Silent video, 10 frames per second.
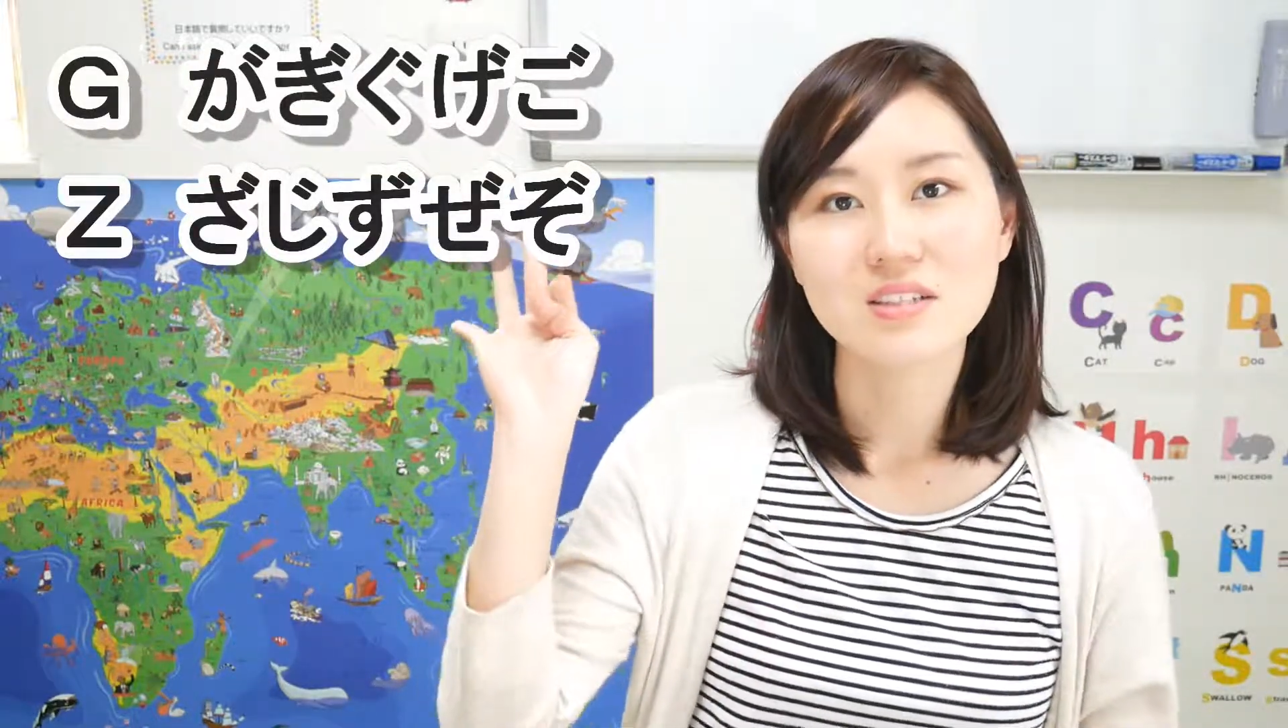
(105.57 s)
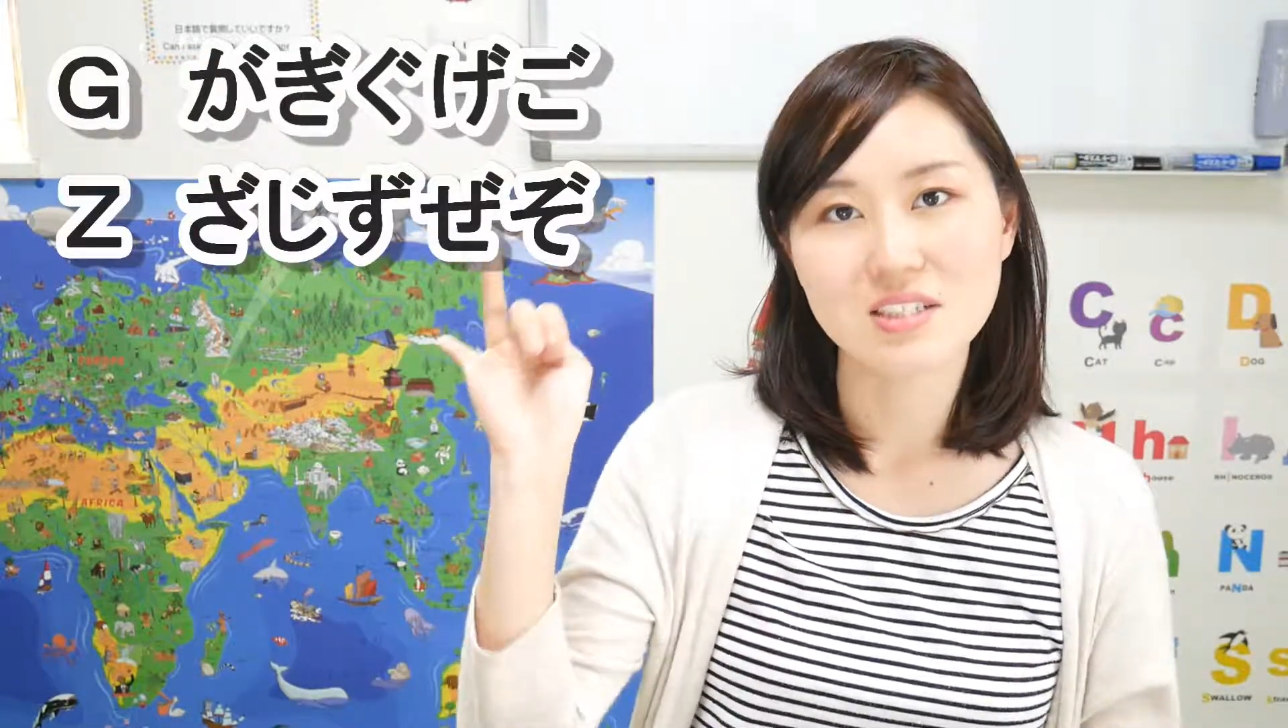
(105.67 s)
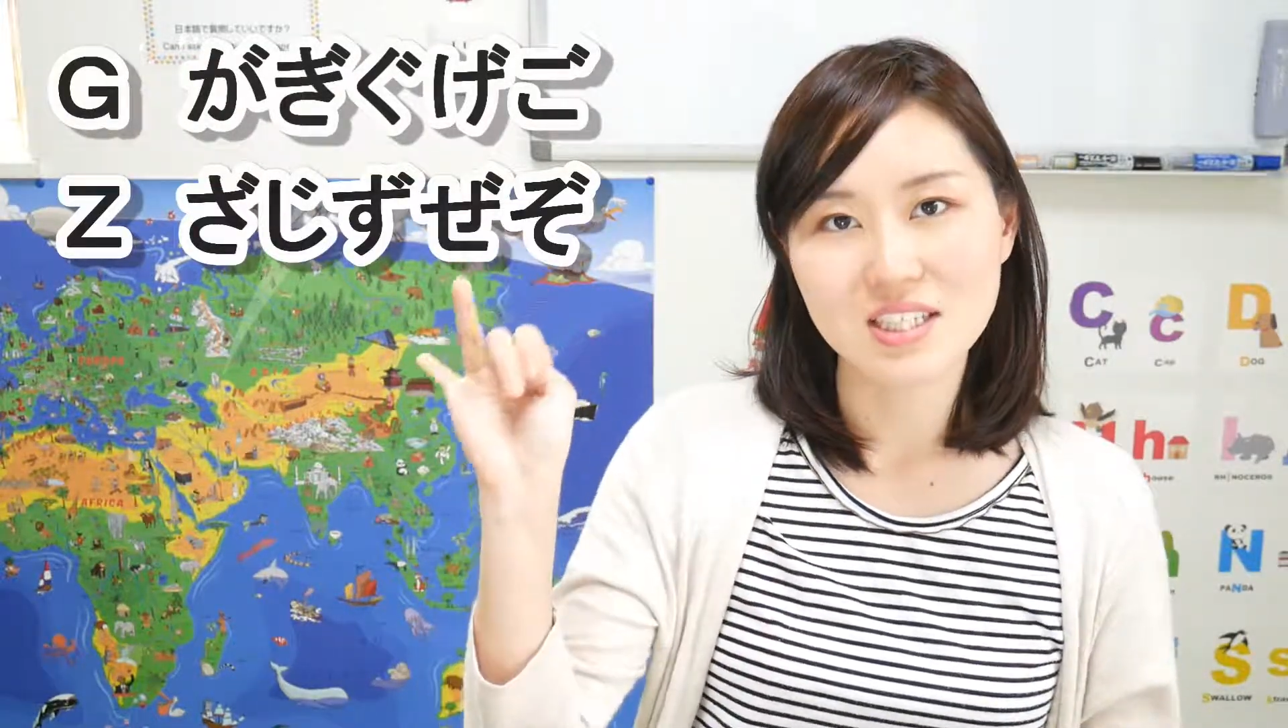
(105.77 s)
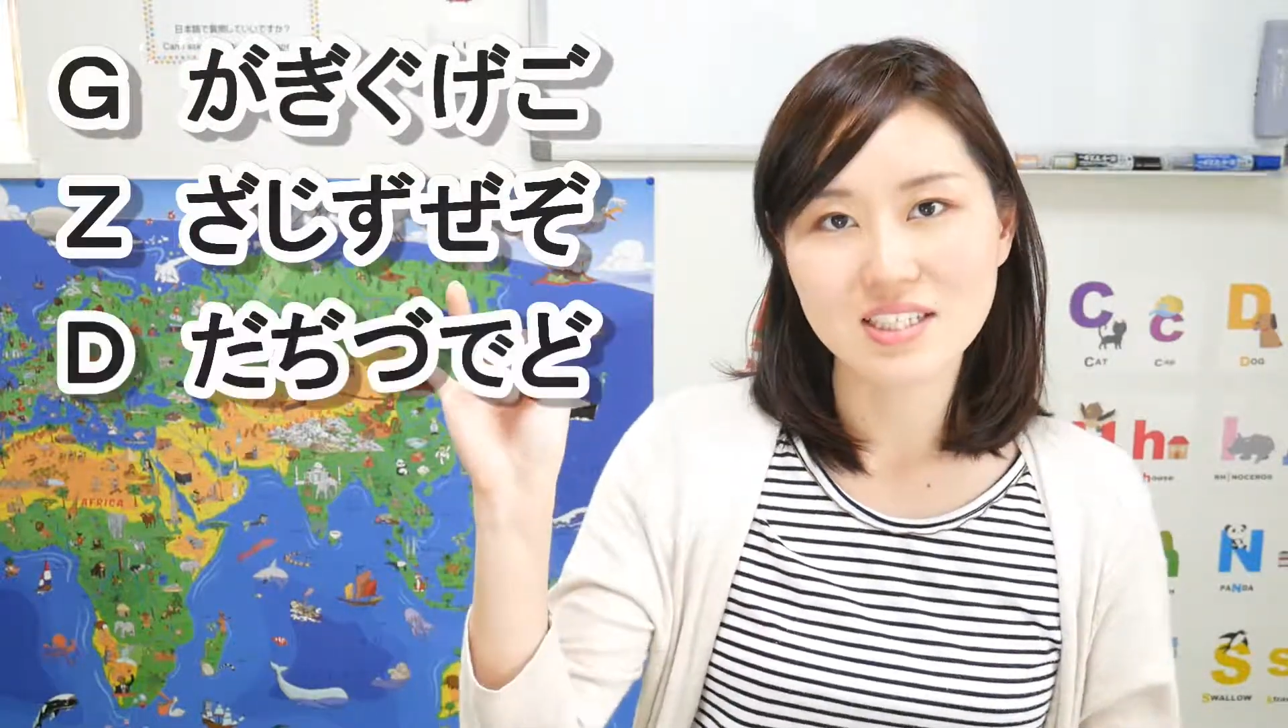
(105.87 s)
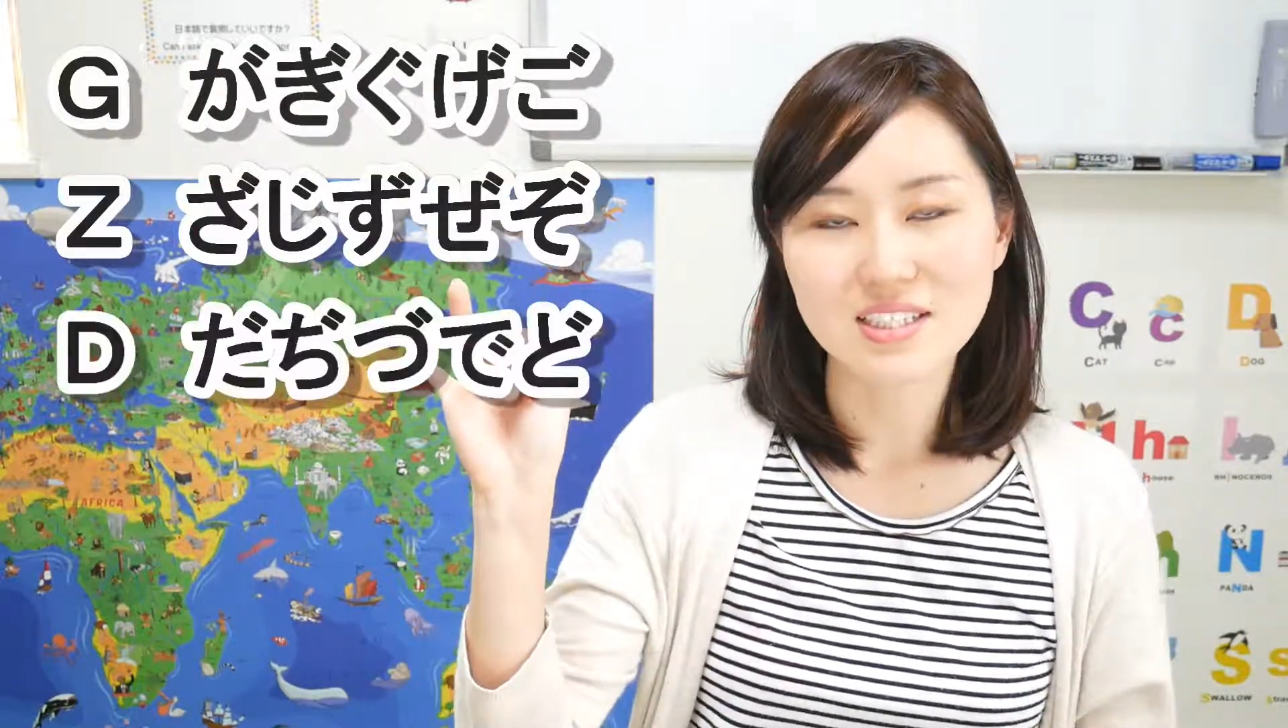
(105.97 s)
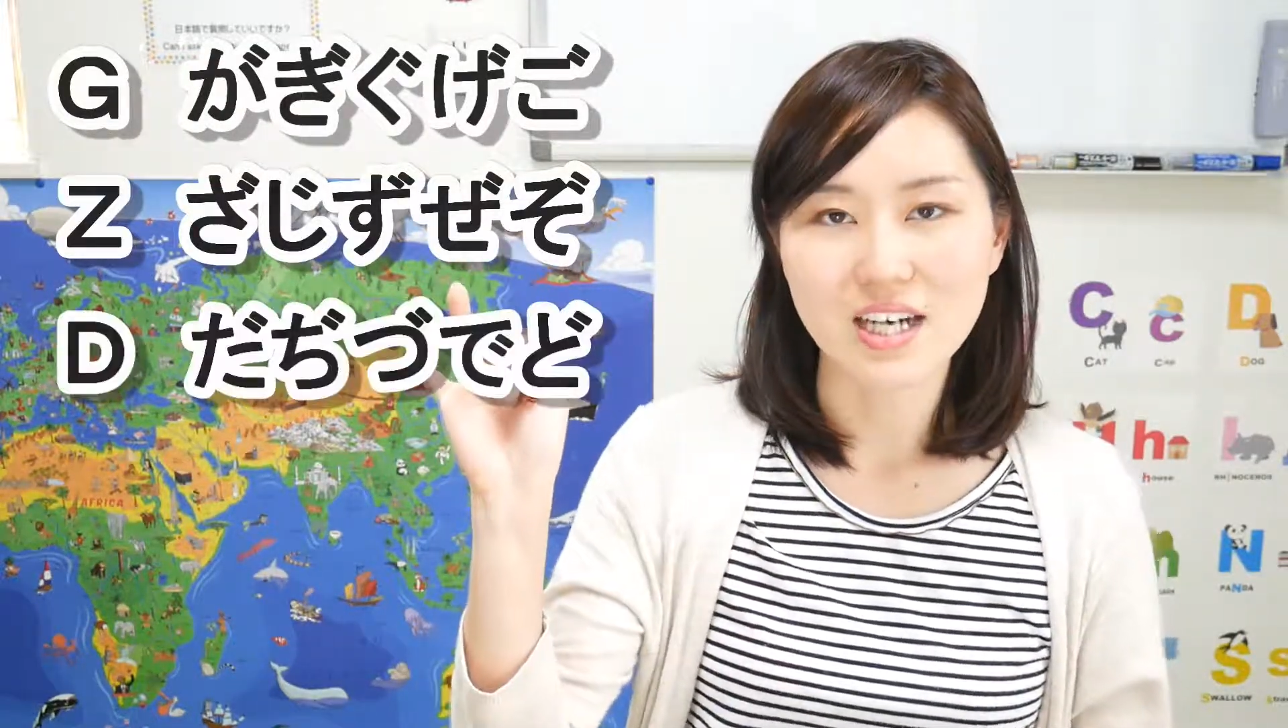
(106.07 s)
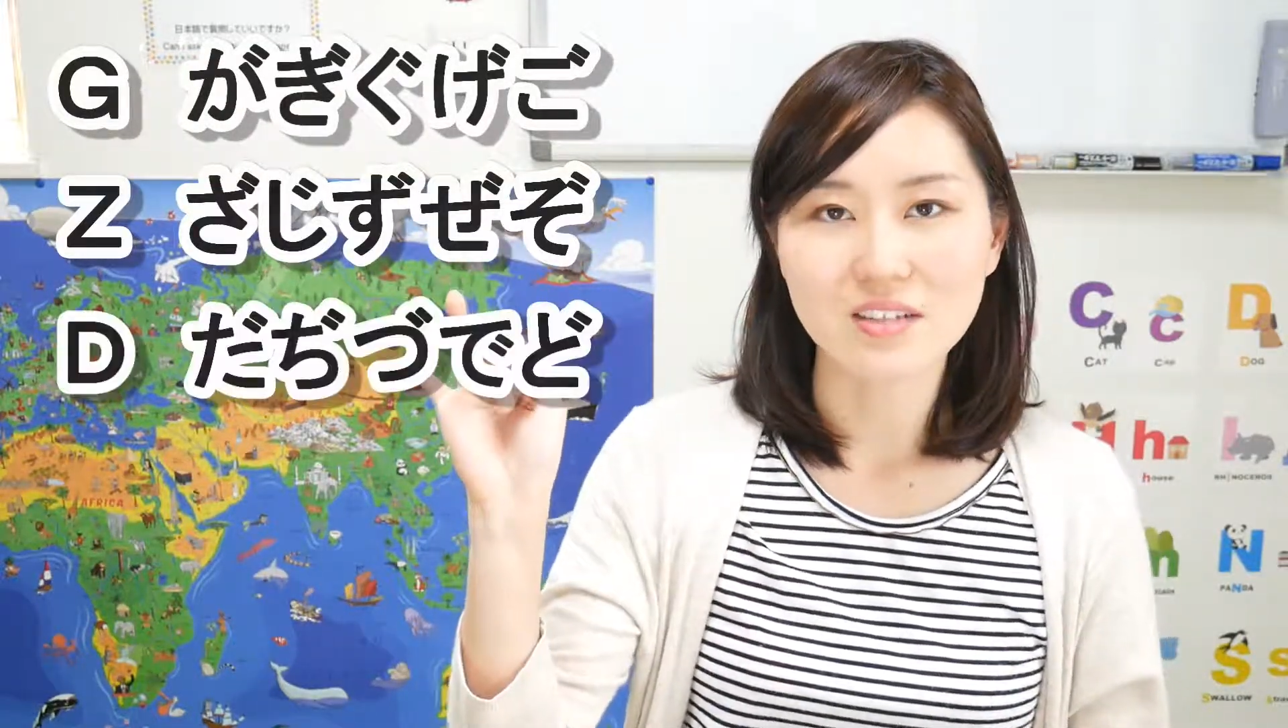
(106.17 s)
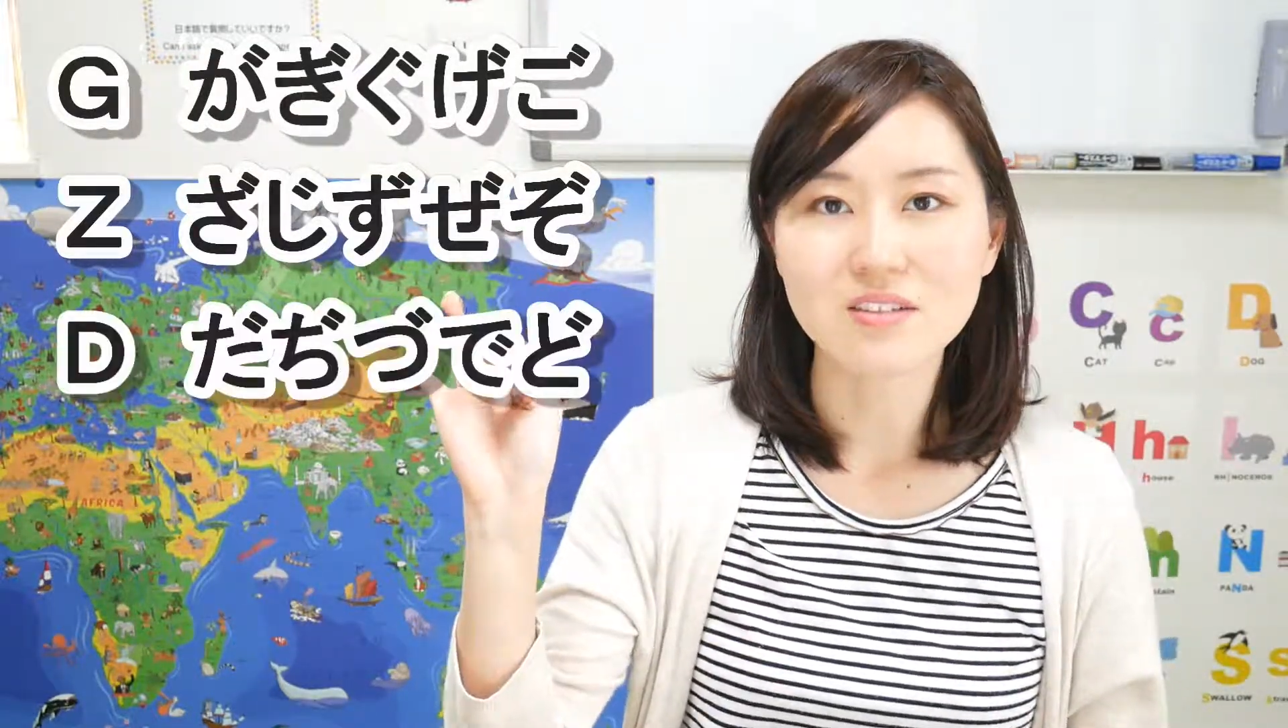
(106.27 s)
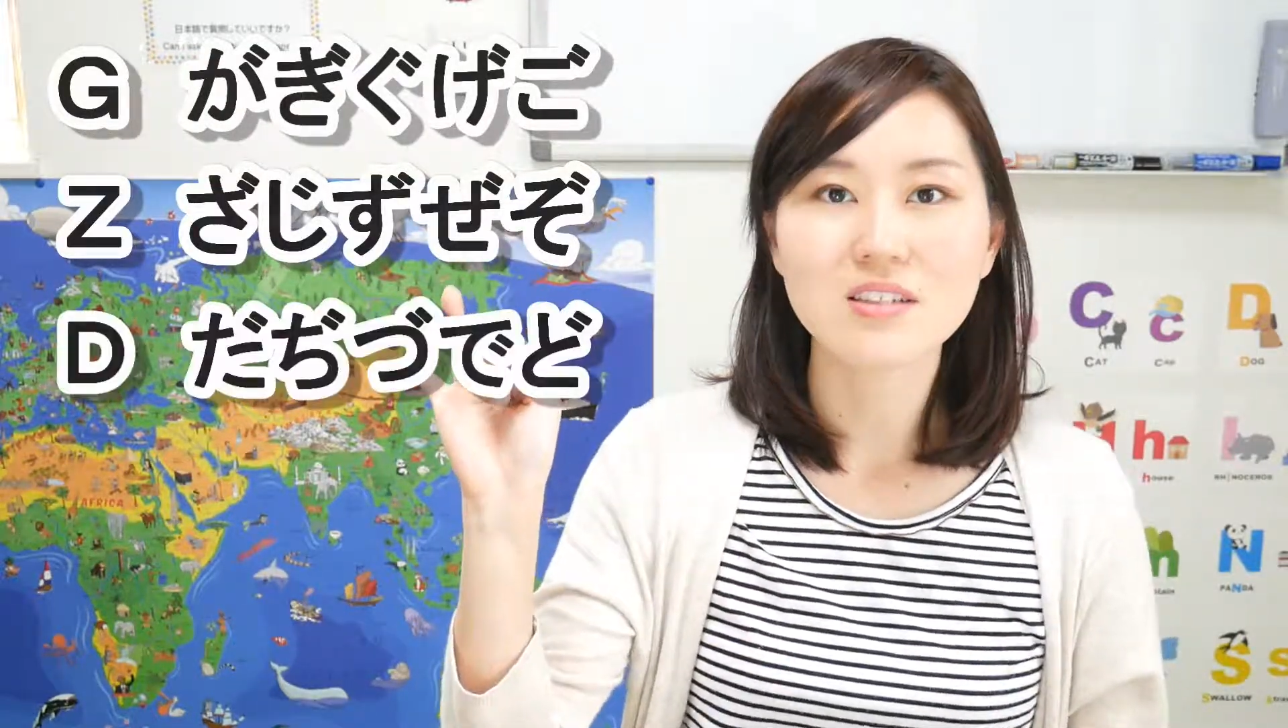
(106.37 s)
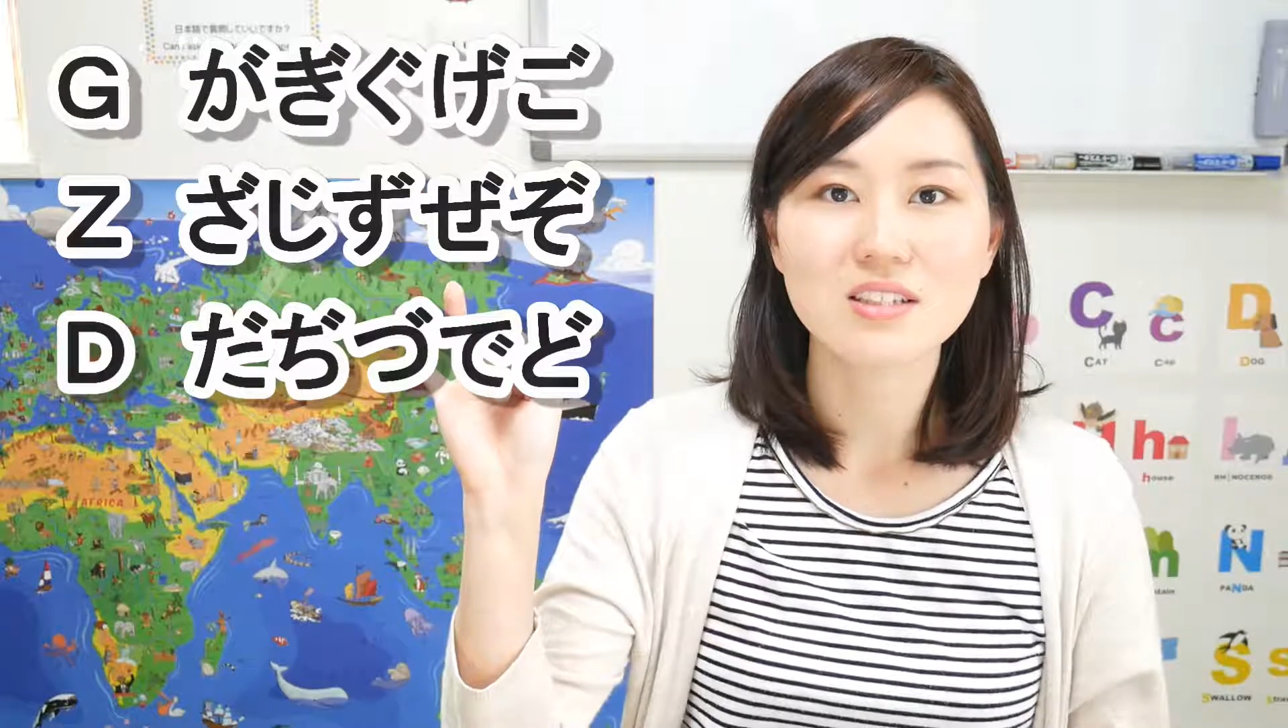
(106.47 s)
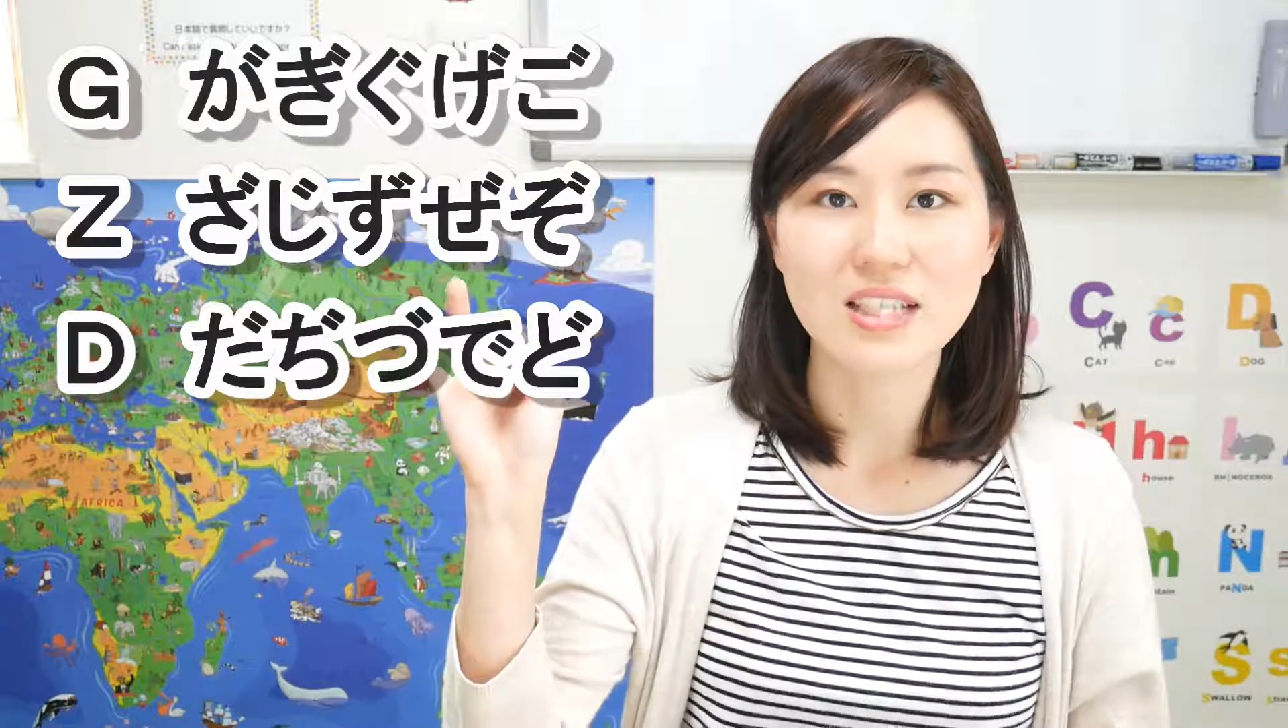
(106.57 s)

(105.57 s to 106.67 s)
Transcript: D sound,